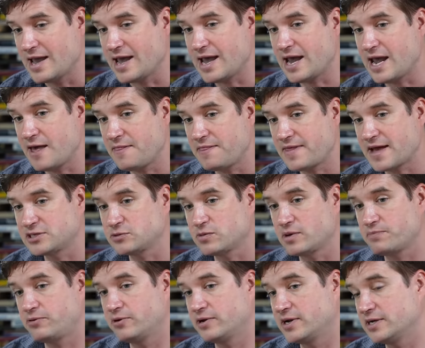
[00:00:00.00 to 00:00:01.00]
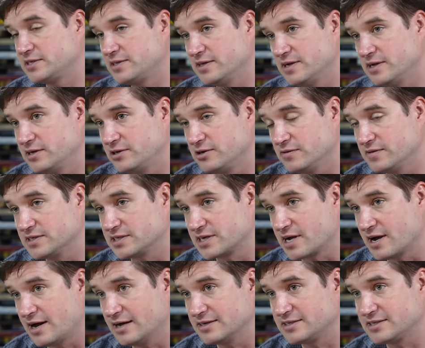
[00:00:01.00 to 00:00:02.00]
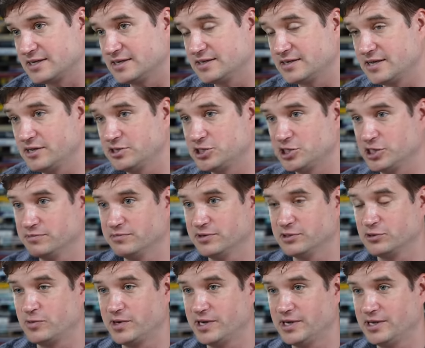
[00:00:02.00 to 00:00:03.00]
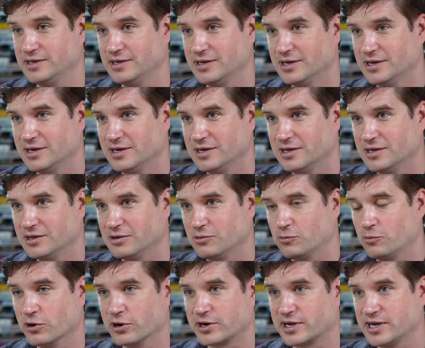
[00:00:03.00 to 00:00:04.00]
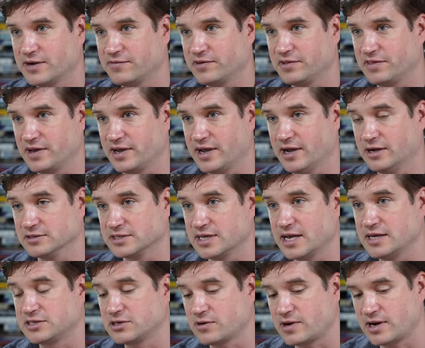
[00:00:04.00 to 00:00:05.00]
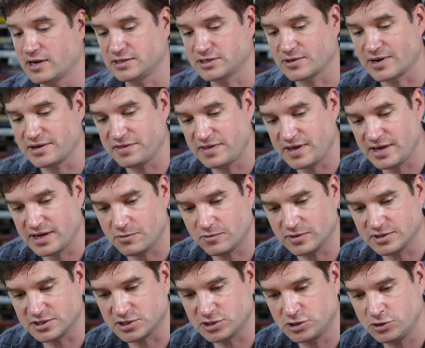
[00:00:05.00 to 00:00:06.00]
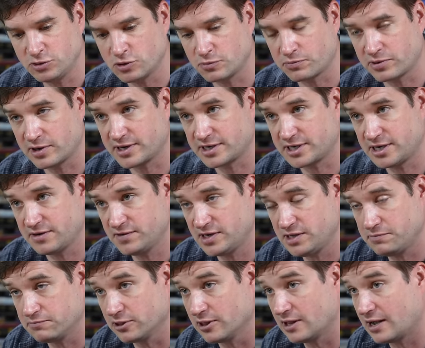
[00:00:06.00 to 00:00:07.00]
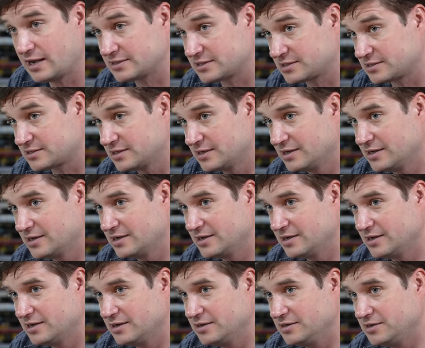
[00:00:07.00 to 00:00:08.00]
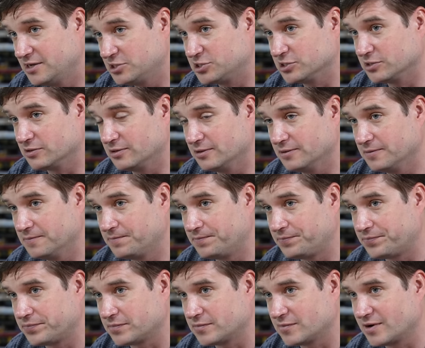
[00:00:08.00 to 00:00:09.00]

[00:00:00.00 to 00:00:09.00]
And that's what put us then into this constant tension between work and everything else. And so, yeah. so I think it was pseudo productivity plus digital. Yeah.